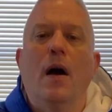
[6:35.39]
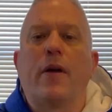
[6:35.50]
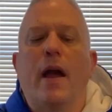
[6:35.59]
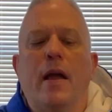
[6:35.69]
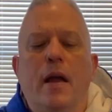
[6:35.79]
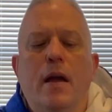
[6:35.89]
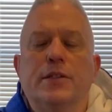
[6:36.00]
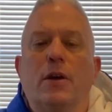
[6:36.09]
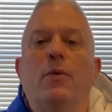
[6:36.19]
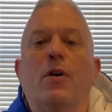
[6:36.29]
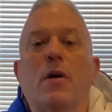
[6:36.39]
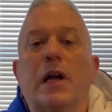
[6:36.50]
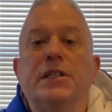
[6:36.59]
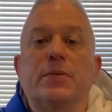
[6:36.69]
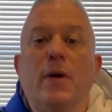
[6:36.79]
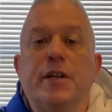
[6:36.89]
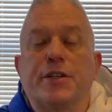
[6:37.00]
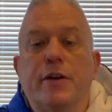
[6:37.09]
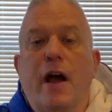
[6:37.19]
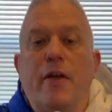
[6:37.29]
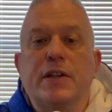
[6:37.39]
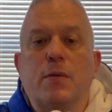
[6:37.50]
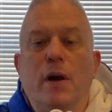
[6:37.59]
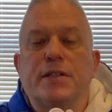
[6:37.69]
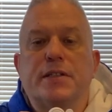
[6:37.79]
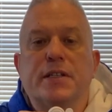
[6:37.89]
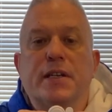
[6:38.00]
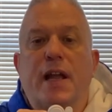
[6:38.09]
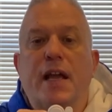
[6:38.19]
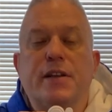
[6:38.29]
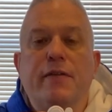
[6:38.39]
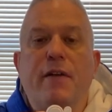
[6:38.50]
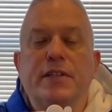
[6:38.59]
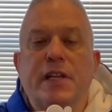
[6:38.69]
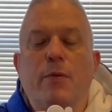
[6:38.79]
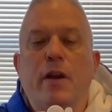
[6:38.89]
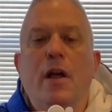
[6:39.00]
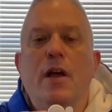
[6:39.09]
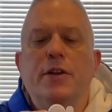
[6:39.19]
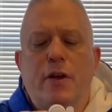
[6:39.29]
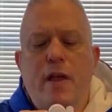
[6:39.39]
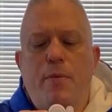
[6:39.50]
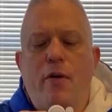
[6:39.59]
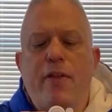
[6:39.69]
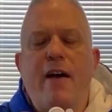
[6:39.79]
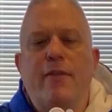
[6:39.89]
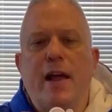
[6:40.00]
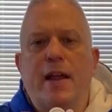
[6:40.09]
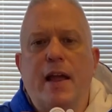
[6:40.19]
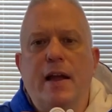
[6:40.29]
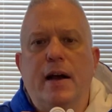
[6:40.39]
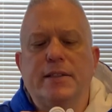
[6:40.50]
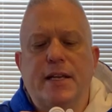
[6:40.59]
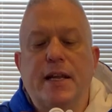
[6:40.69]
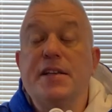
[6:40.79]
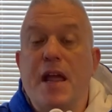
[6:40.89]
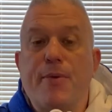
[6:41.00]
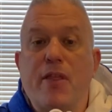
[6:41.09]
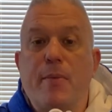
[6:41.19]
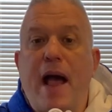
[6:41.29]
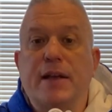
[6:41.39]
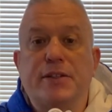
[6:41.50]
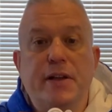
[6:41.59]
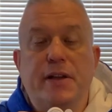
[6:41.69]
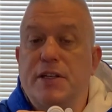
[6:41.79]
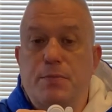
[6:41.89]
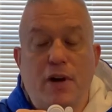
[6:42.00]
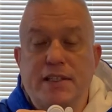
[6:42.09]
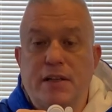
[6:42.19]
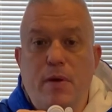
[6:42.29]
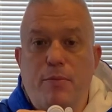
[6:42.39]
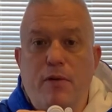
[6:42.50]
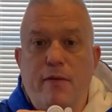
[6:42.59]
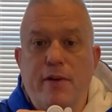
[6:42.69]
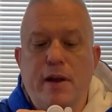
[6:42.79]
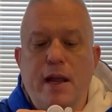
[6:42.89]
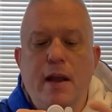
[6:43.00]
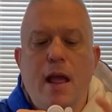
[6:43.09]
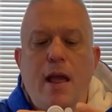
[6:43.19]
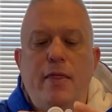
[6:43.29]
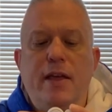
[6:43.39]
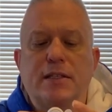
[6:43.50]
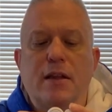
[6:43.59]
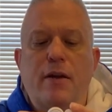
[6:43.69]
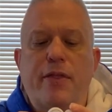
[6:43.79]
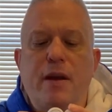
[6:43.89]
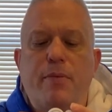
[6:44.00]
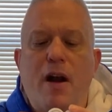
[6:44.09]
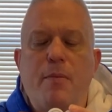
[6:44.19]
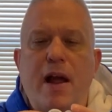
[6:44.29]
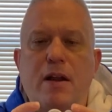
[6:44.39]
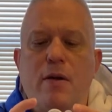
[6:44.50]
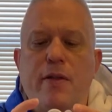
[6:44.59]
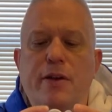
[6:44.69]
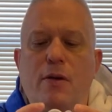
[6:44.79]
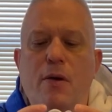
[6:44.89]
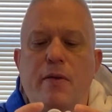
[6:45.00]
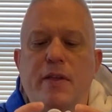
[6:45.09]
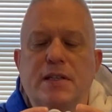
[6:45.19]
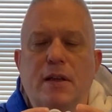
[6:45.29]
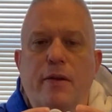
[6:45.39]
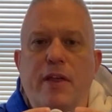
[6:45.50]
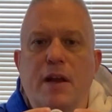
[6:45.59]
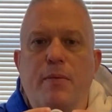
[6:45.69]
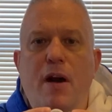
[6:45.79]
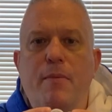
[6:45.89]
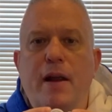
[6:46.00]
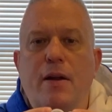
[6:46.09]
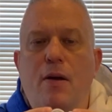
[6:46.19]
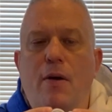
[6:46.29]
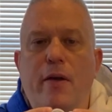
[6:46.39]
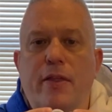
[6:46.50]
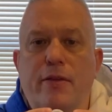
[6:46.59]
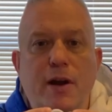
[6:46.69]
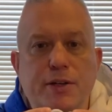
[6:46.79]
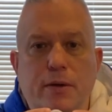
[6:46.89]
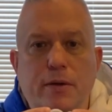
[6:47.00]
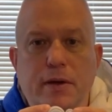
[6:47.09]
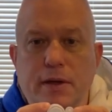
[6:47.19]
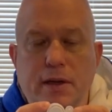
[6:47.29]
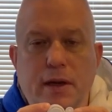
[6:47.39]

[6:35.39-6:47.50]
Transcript: Okay. So real quick, I just wanted to show you how this works, just in case you've never seen one. So they both have like a sticky tape on the back, so you can just press them up wherever you need. This little thin part might go on the door, and this little thick part might go on the threshold